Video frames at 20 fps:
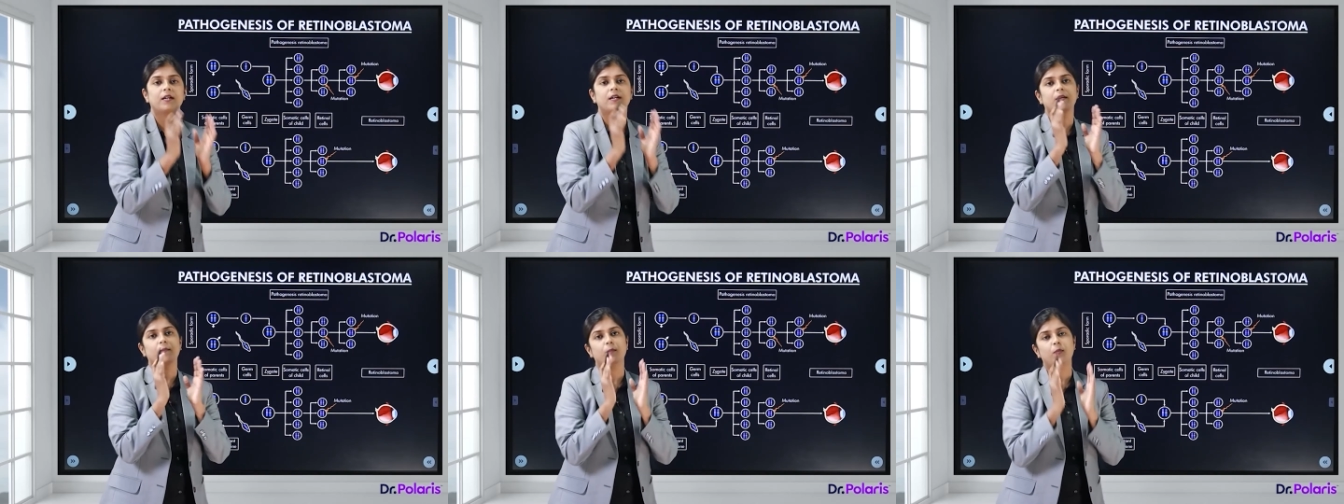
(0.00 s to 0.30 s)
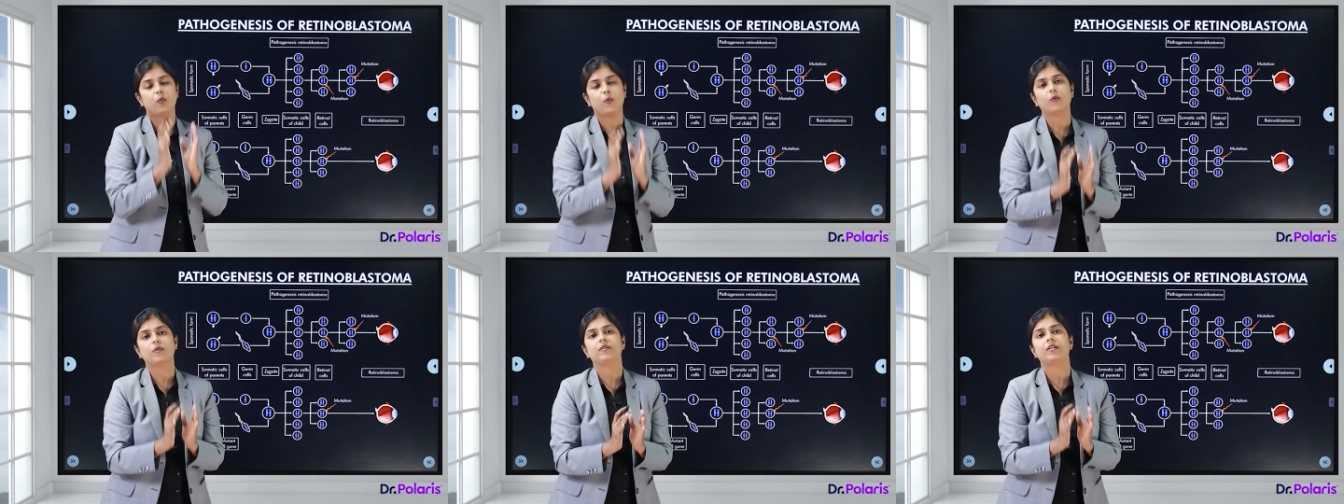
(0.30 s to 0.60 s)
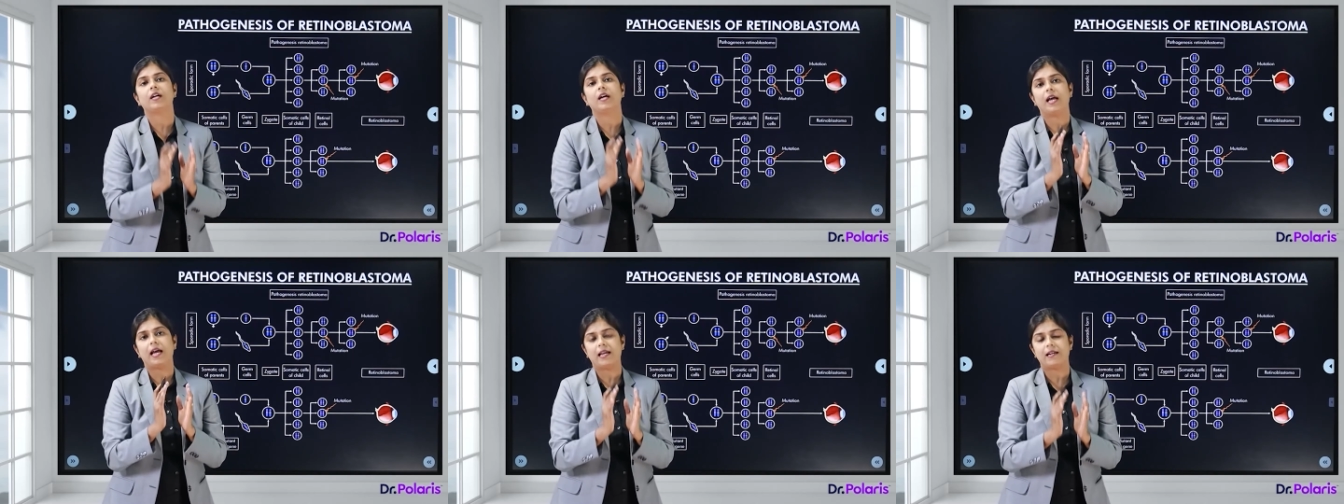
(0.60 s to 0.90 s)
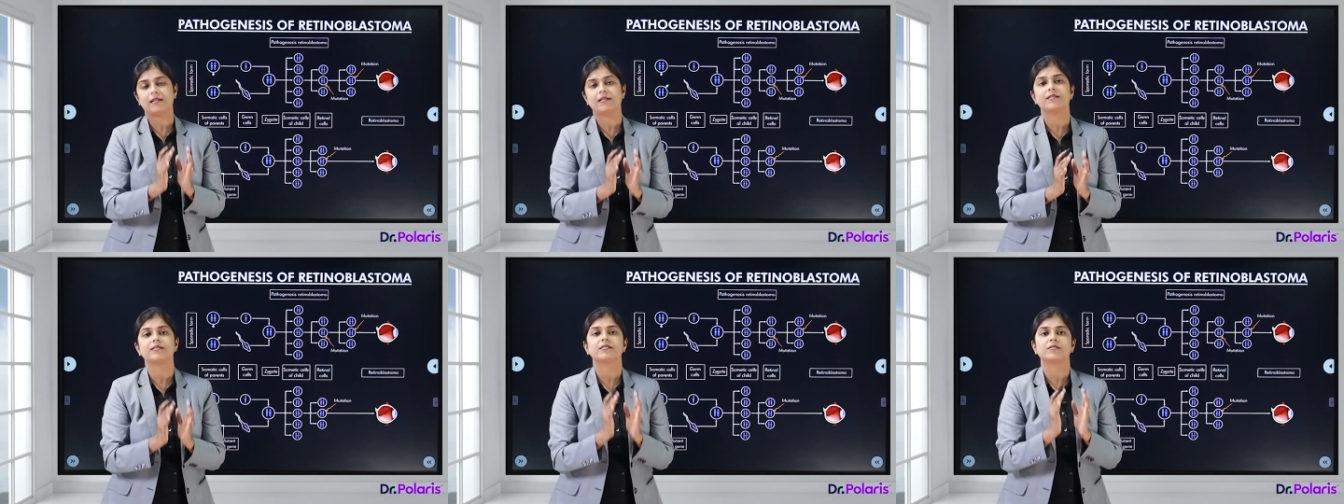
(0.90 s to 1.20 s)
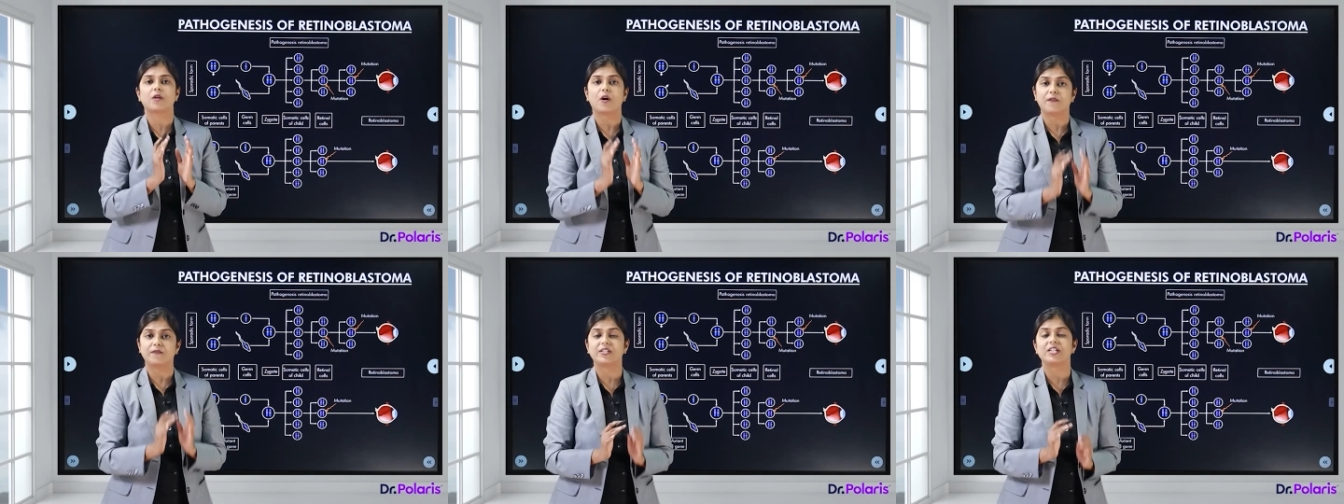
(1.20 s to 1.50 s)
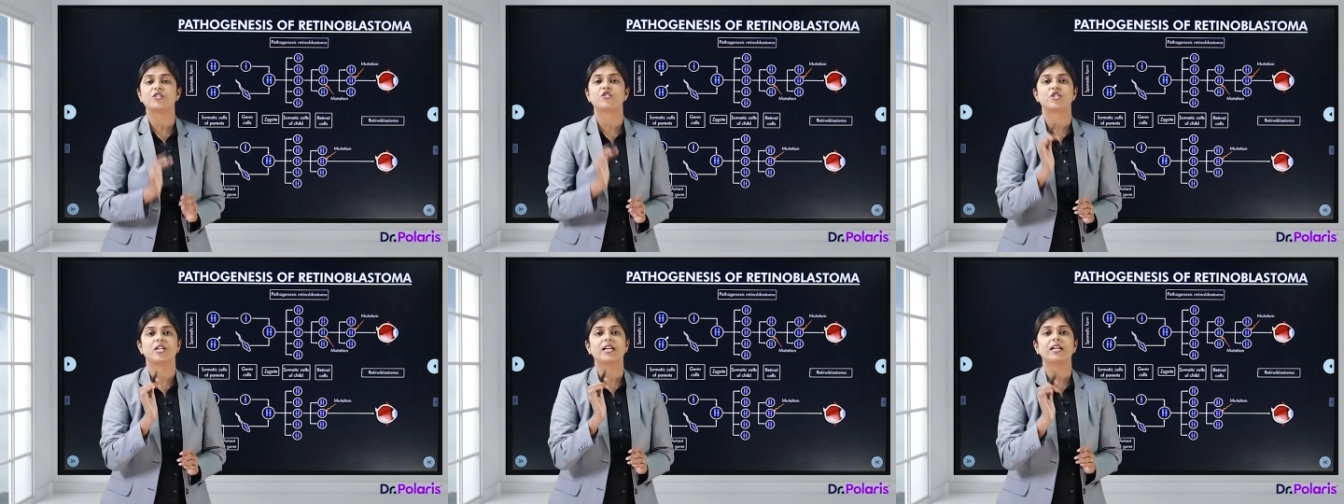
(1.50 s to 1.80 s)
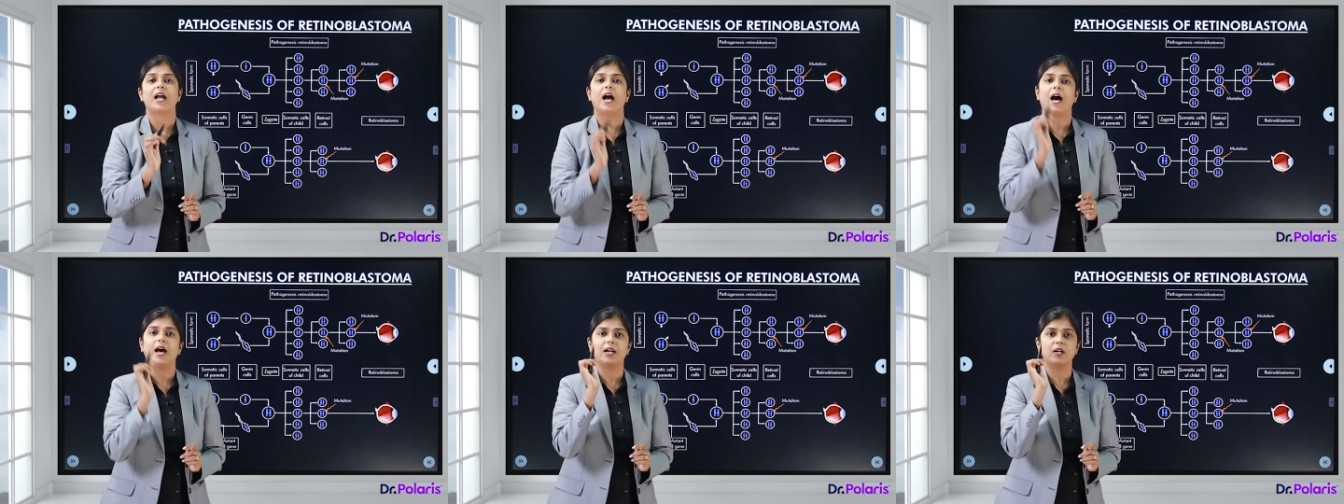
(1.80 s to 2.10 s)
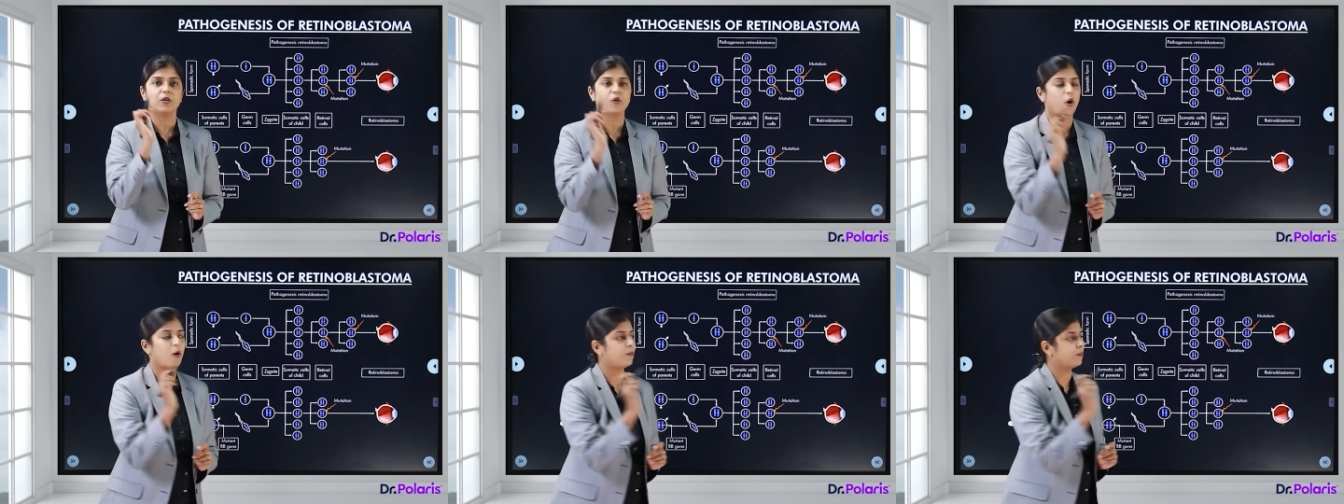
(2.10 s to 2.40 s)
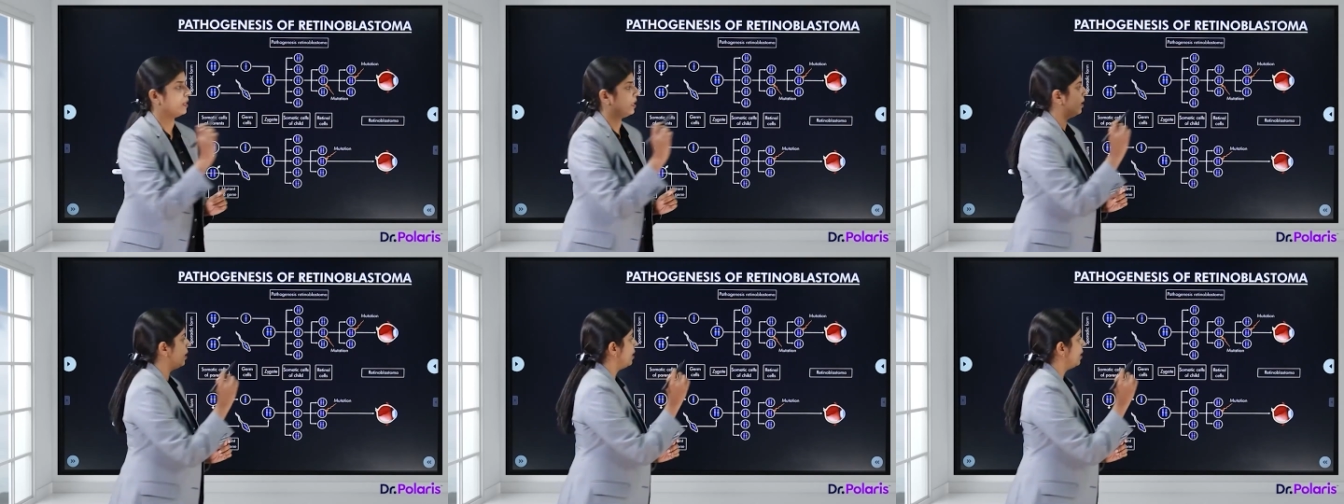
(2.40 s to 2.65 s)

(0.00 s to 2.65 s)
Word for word: both the alleles of the gene are normal.